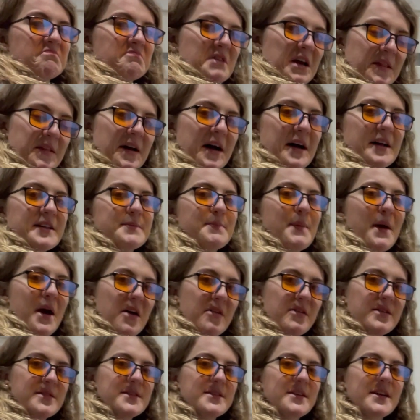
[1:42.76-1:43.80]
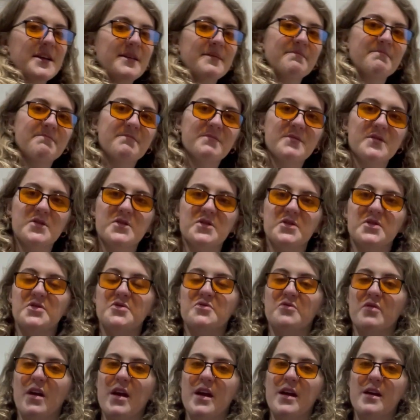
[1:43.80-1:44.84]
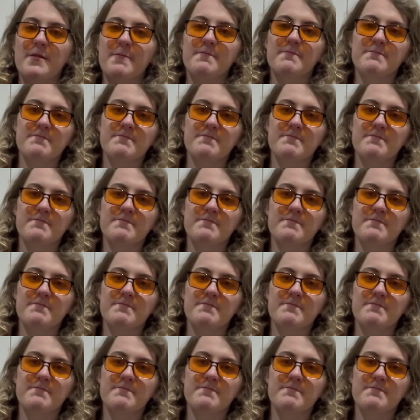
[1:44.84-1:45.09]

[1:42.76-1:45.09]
That's better, isn't it? Straight